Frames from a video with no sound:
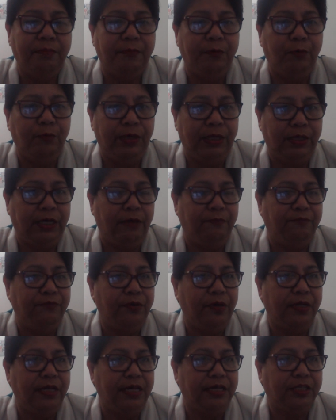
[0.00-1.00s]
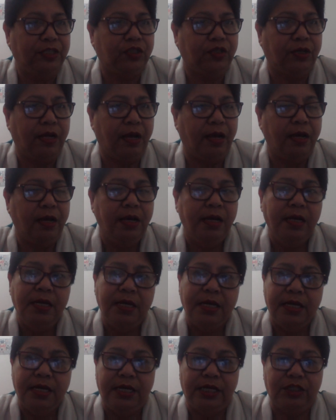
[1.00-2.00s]
But we give you an extra
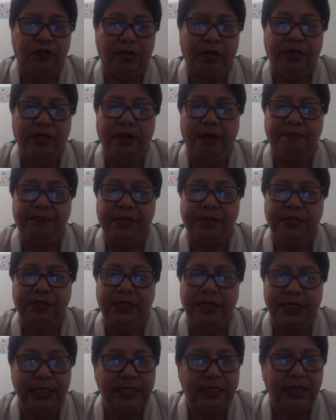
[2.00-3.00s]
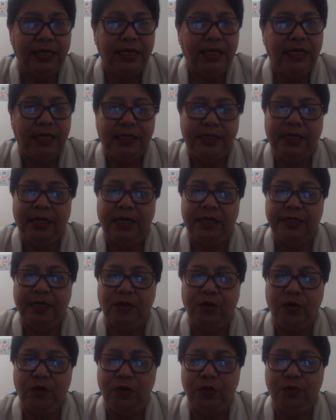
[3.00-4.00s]
gram because the
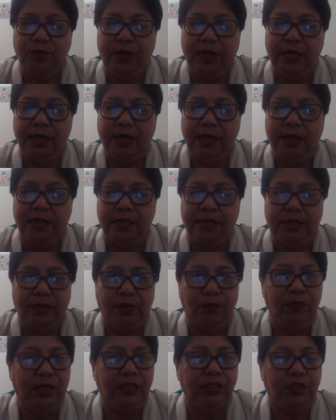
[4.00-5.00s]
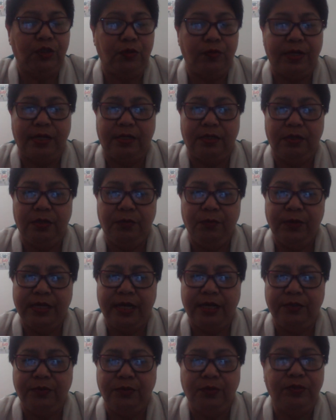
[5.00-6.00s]
gold will shrink. We
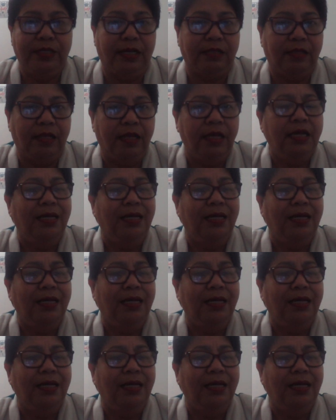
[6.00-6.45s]
can do that.